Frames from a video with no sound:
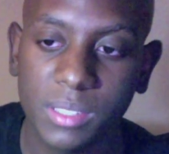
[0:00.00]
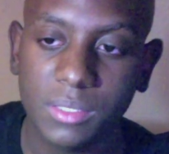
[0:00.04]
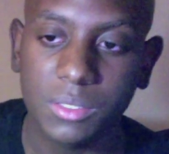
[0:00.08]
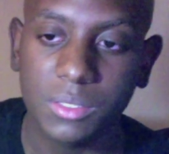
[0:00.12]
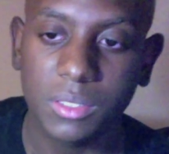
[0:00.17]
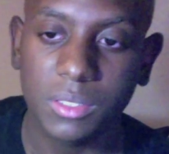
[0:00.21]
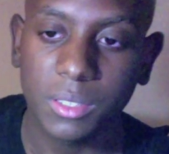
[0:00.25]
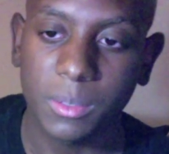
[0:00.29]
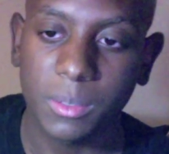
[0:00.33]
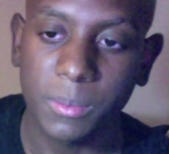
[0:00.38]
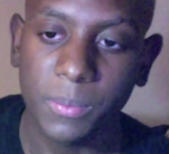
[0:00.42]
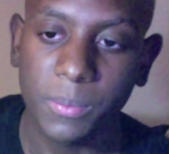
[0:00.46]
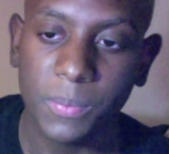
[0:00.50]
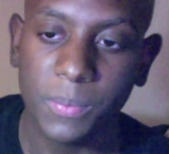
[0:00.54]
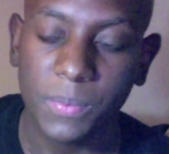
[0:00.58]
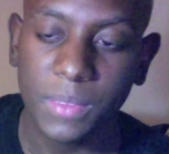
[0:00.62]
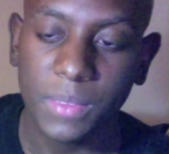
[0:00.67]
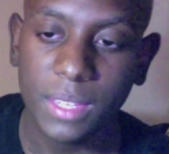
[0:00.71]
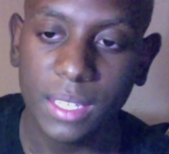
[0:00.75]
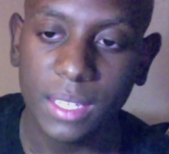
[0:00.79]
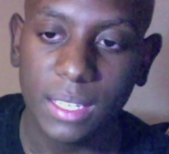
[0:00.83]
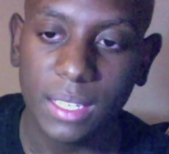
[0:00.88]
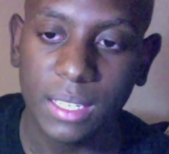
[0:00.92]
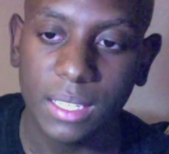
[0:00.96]
So
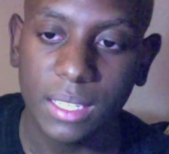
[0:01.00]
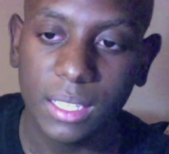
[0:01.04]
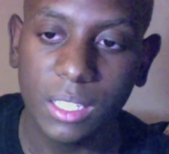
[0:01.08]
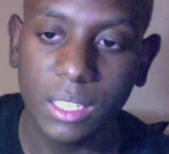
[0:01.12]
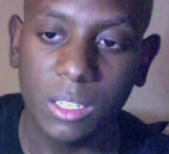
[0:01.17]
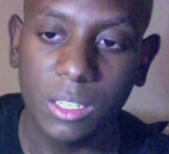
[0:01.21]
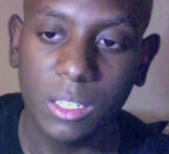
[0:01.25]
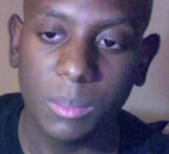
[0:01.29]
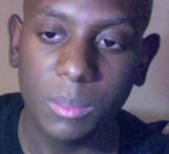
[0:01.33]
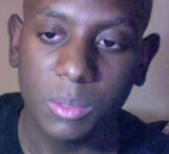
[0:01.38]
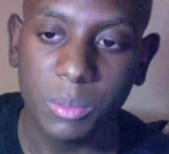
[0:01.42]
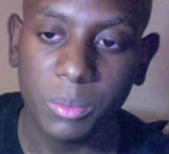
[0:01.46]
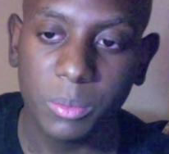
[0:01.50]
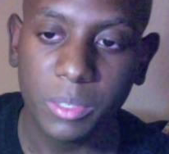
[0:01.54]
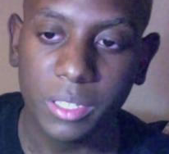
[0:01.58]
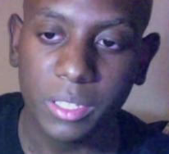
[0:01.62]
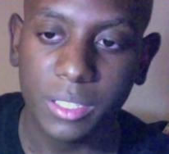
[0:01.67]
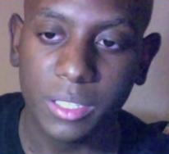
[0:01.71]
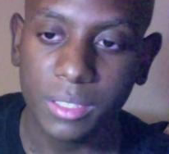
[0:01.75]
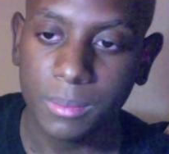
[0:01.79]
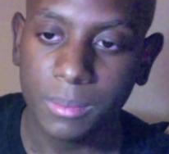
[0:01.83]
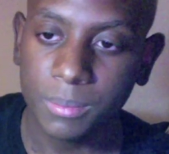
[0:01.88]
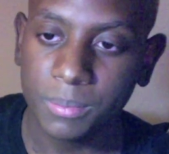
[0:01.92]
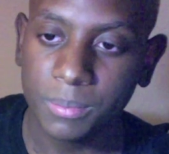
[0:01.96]
I'm doing pretty
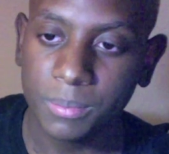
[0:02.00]
good.